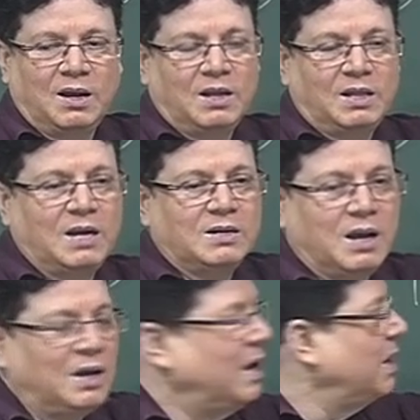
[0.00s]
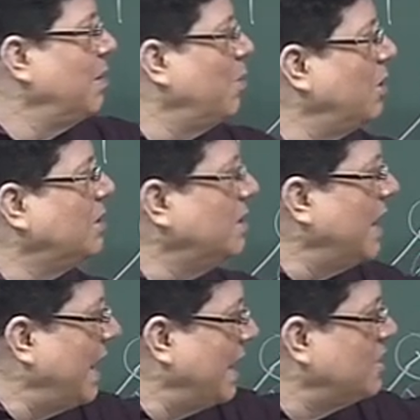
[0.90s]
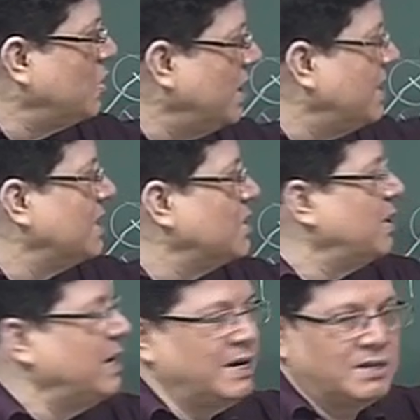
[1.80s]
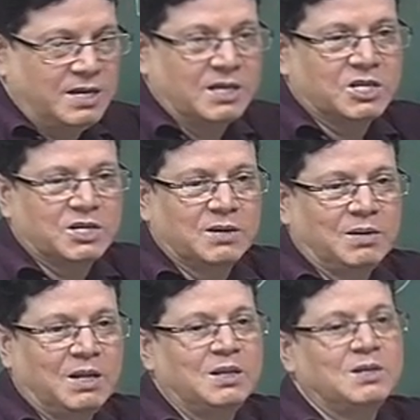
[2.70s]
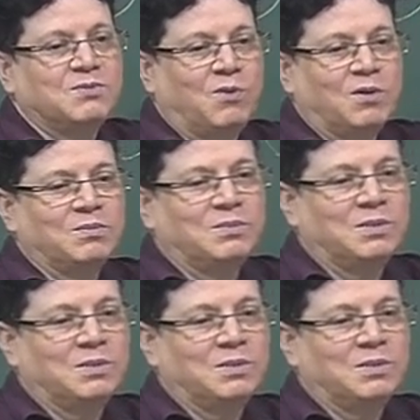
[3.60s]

that the molecule actually does not exist in this form,